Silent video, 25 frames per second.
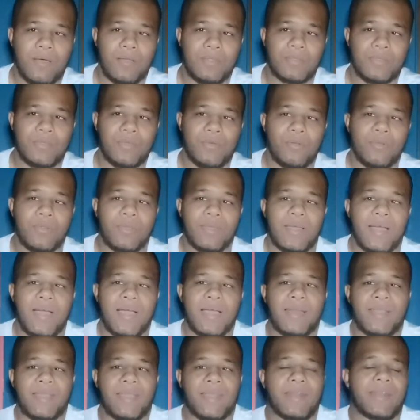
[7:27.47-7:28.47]
The only
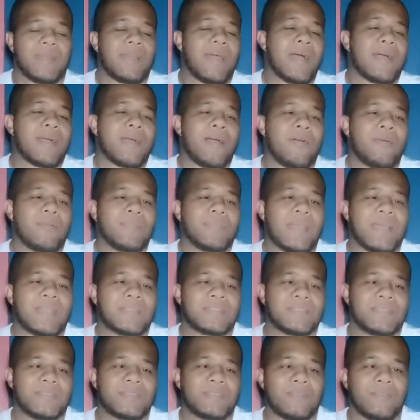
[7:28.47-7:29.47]
guy to get a knockout in
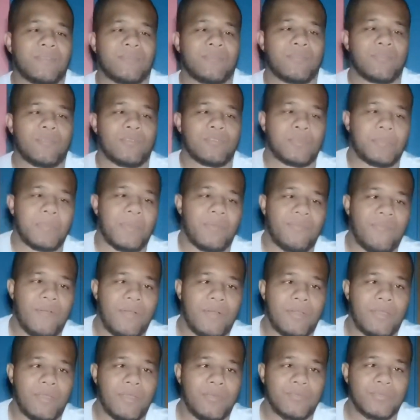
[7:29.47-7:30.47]
that season of The Ultimate
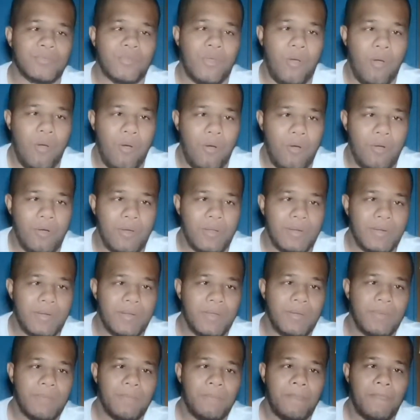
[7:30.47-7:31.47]
Fighter he was
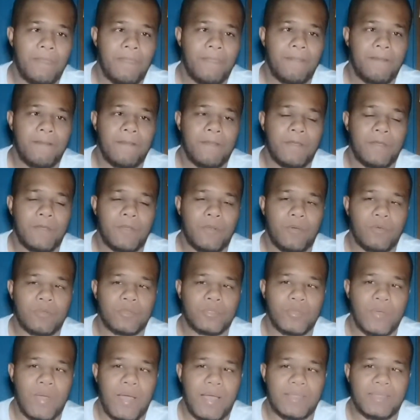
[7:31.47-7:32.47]
on. You know,
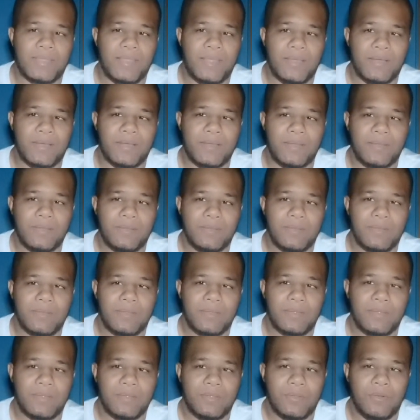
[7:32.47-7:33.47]
so I think,
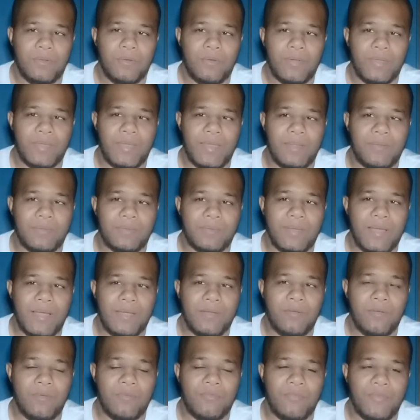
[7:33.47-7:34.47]
you know, again,
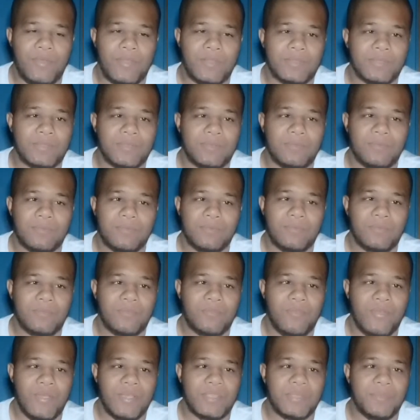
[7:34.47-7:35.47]
Kai Carl Franz,
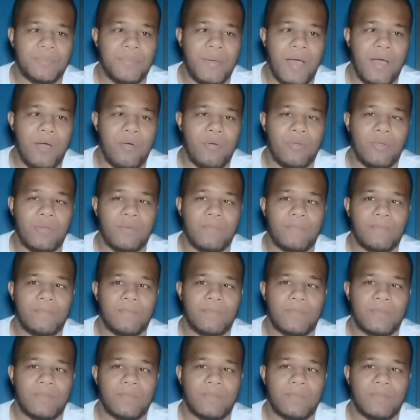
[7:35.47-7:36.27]
crazy power,